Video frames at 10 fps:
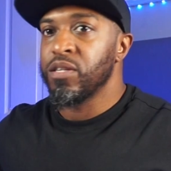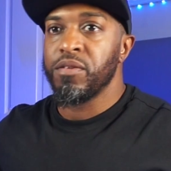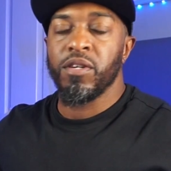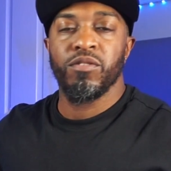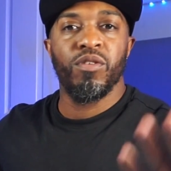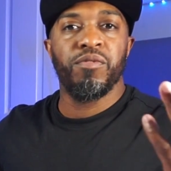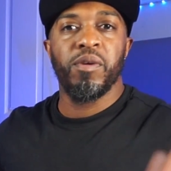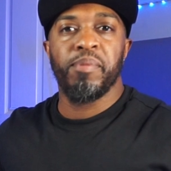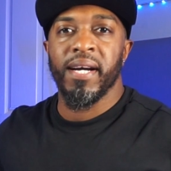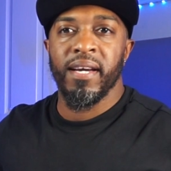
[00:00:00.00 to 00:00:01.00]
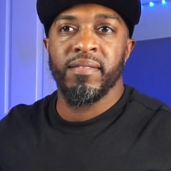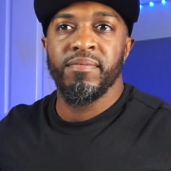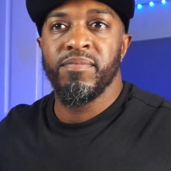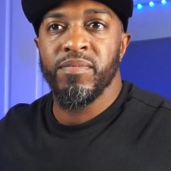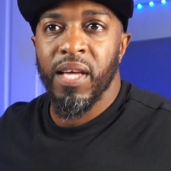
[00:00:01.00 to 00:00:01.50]
So you've gone to look for your plugin
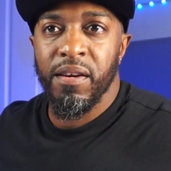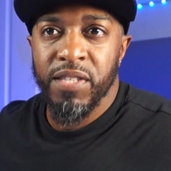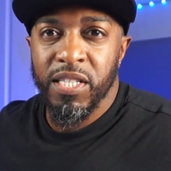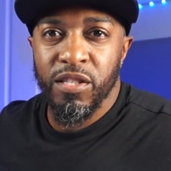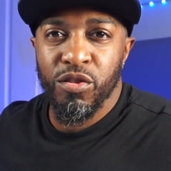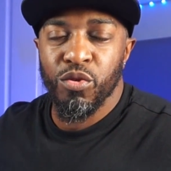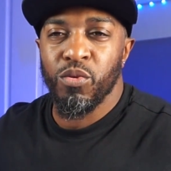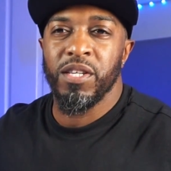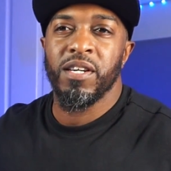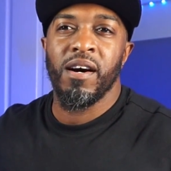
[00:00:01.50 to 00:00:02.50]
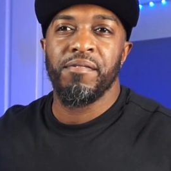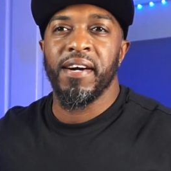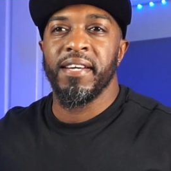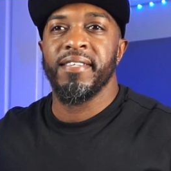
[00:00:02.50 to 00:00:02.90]
that you've just installed and you can't find